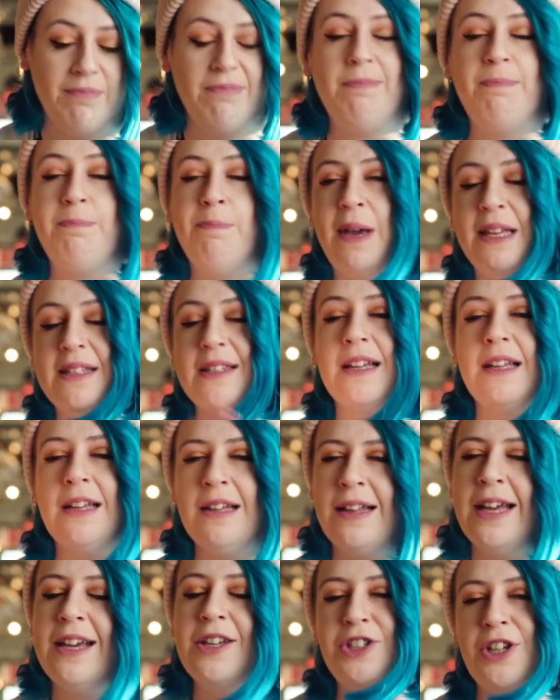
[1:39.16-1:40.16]

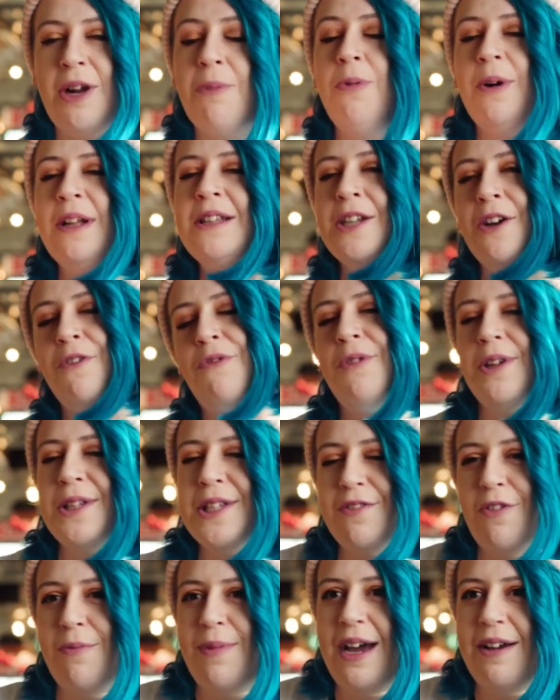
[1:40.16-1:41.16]
basically like shop window, for
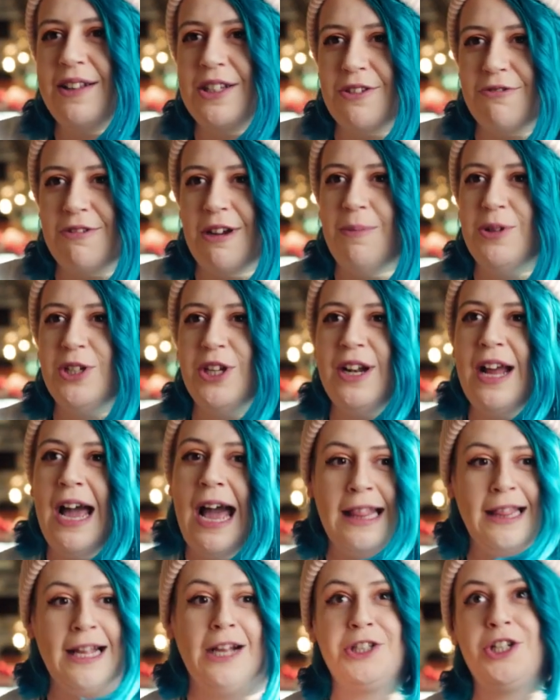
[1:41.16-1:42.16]
want of a better description,
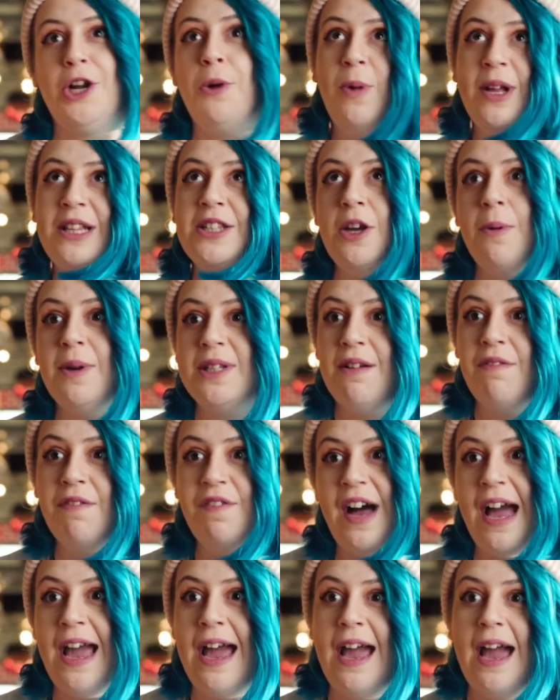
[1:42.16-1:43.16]
and that shop window is on
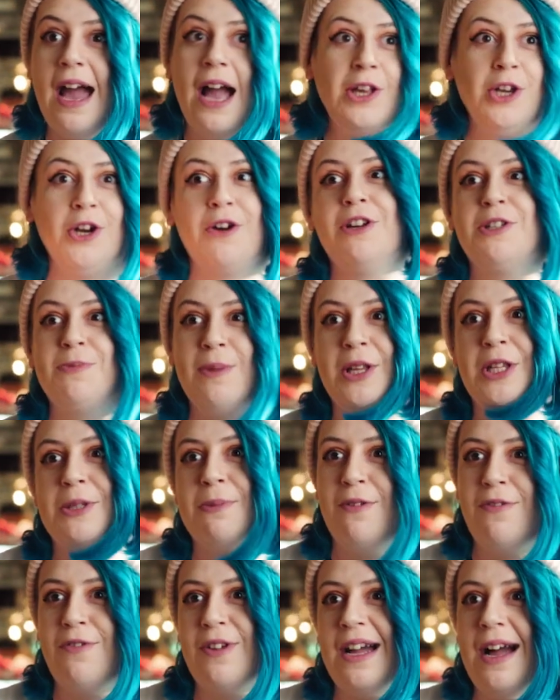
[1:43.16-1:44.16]
fire and you're
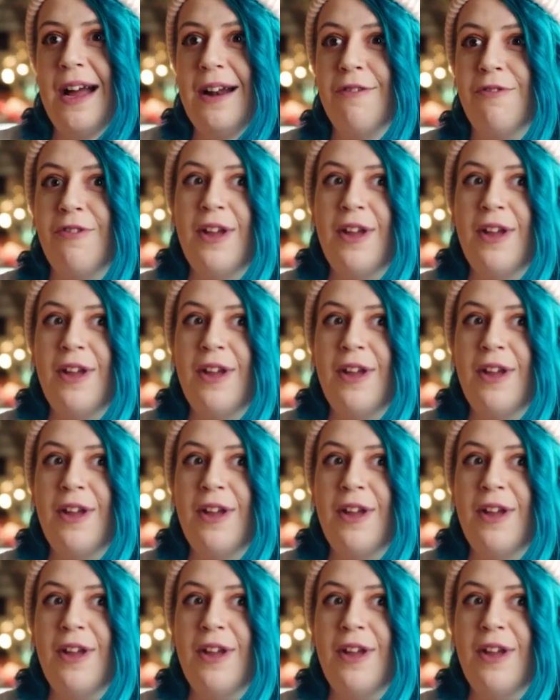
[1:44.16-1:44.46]
responsible for kind of